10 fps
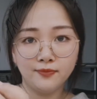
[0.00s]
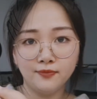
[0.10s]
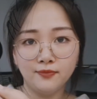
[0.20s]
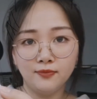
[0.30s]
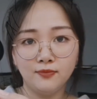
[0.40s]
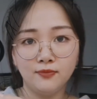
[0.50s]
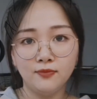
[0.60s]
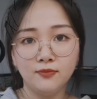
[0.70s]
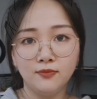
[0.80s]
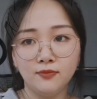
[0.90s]

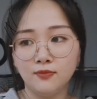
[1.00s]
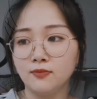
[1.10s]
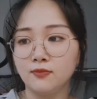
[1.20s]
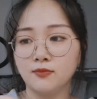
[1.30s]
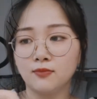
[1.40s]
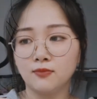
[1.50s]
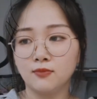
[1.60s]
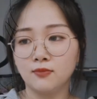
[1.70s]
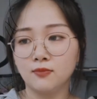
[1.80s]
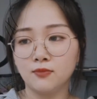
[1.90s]

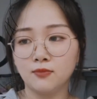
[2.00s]
(no one is talking)